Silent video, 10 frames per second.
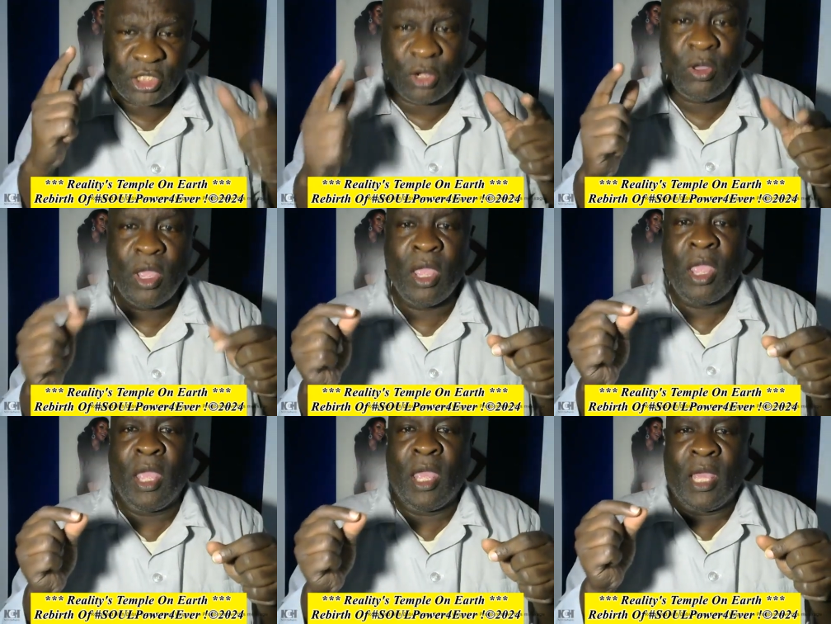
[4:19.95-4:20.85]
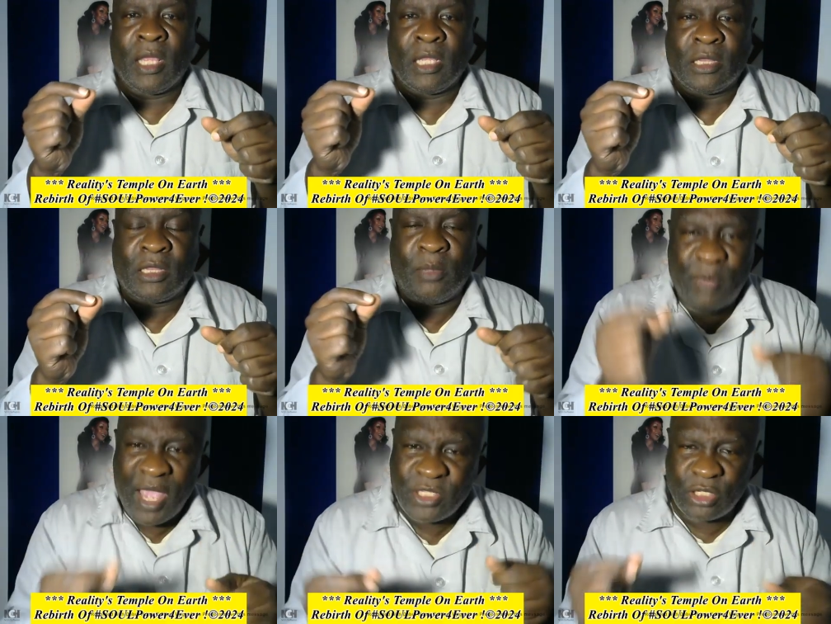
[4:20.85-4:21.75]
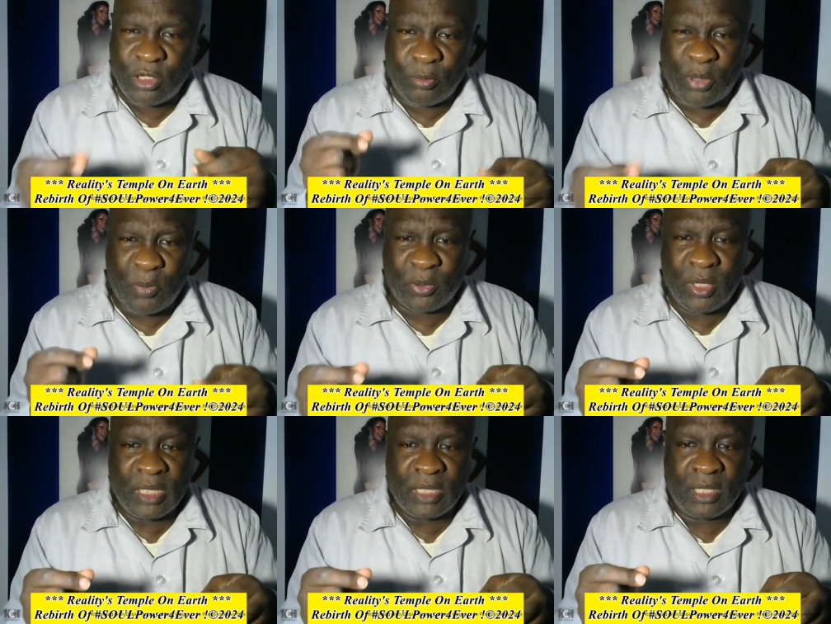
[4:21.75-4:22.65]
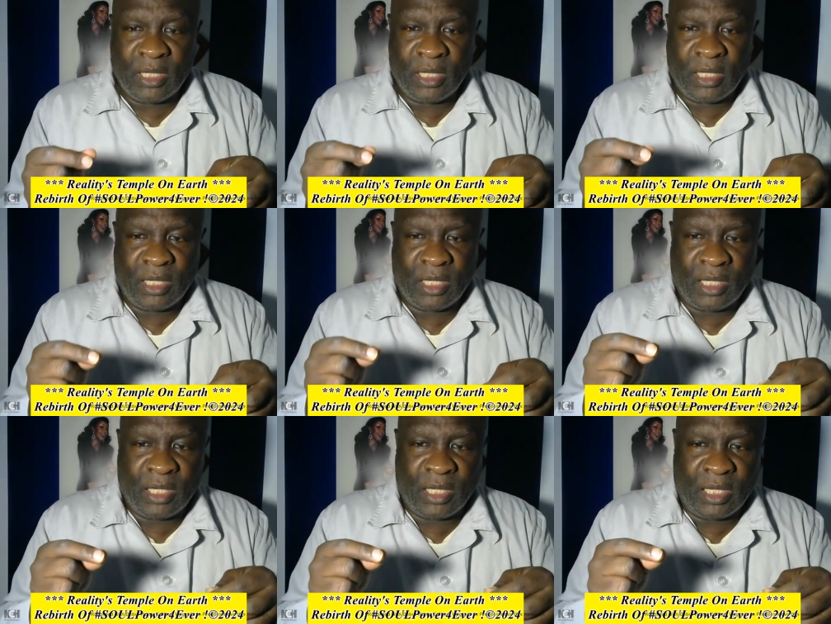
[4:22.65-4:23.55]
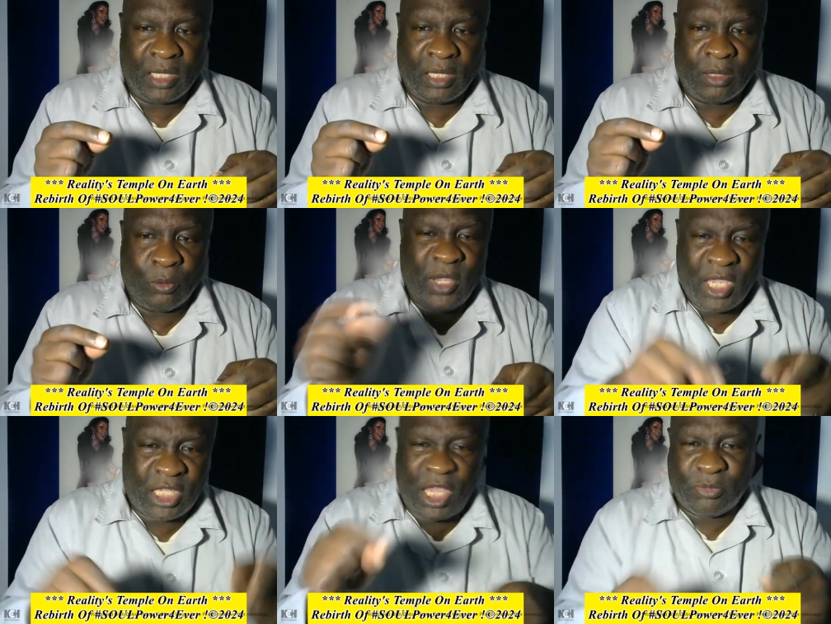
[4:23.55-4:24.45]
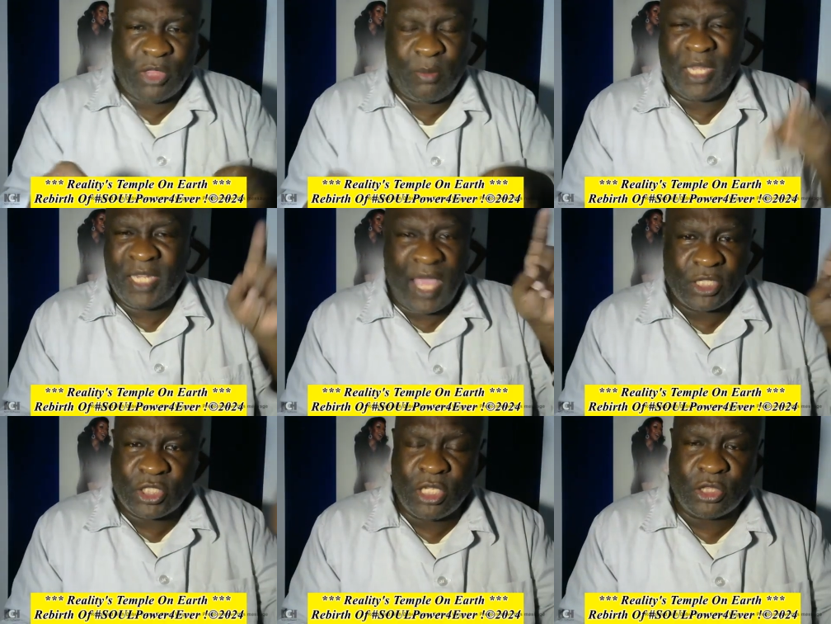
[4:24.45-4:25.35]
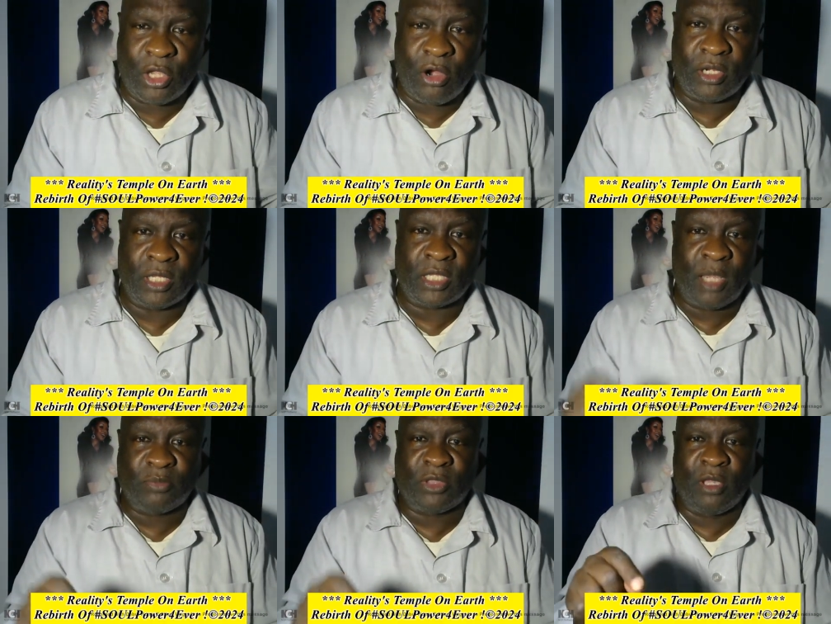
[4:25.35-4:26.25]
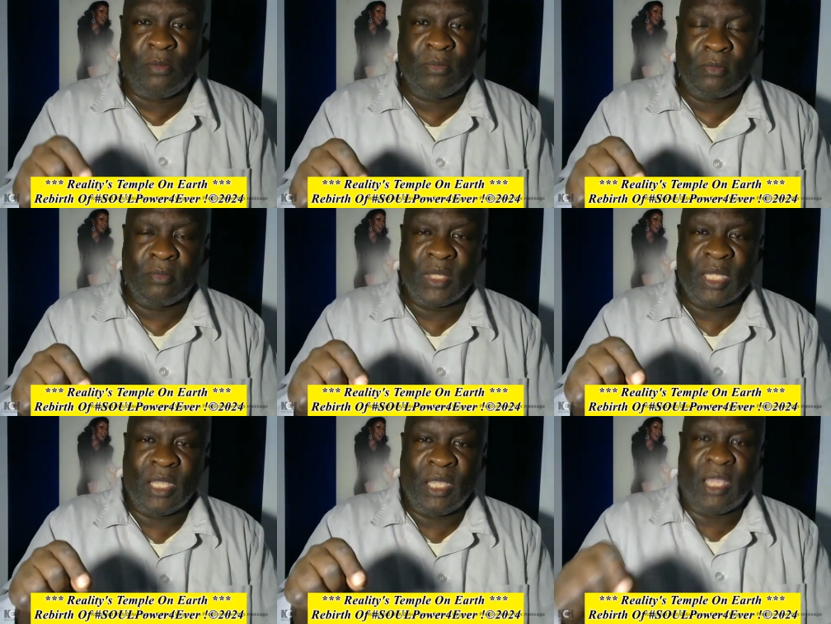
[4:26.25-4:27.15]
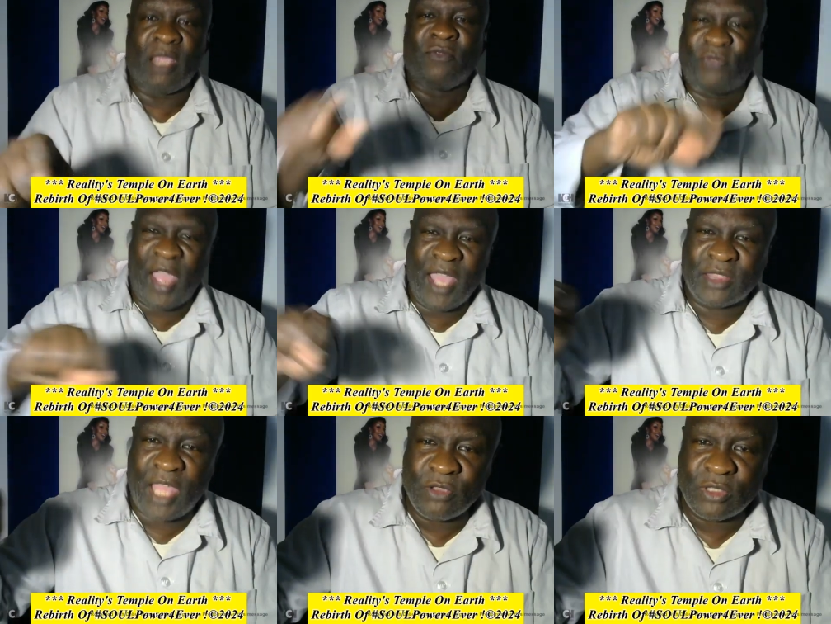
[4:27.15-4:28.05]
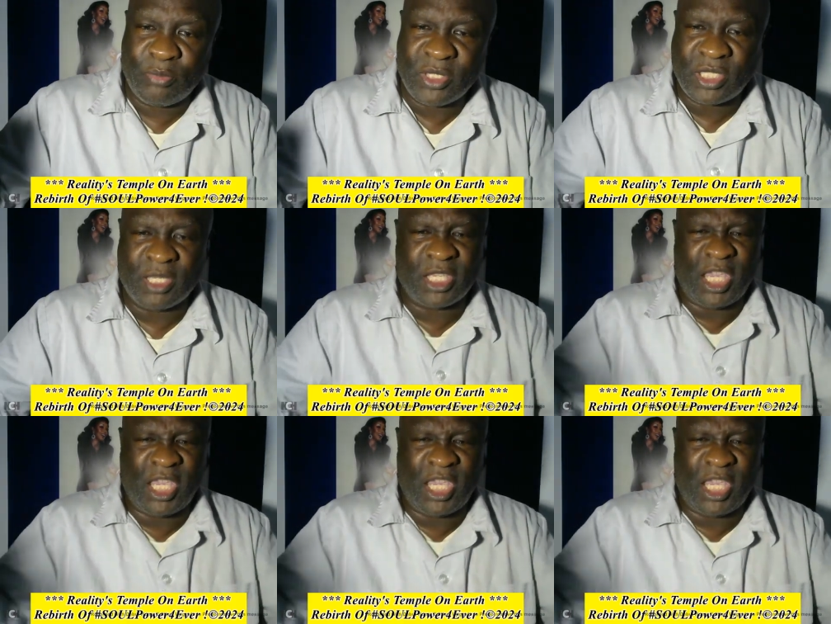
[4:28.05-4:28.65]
So the masses of the people, we can keep them in 1930, keep them in 5000 BC,